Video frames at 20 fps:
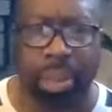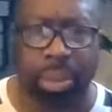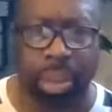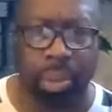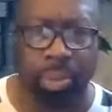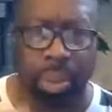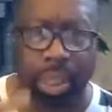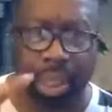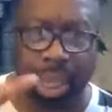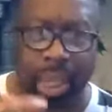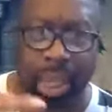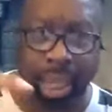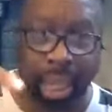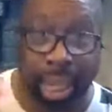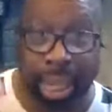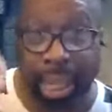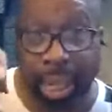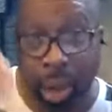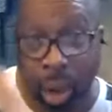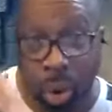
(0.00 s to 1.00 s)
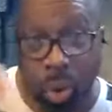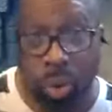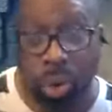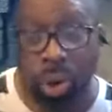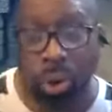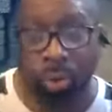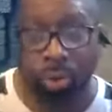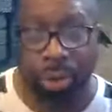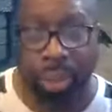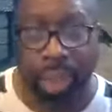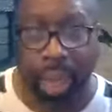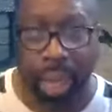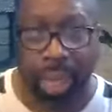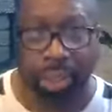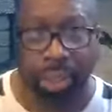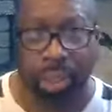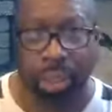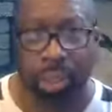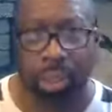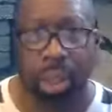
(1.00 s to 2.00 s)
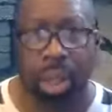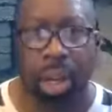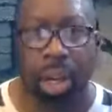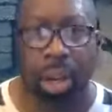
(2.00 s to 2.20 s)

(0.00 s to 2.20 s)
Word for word: that we take in. Oh, no fun answer.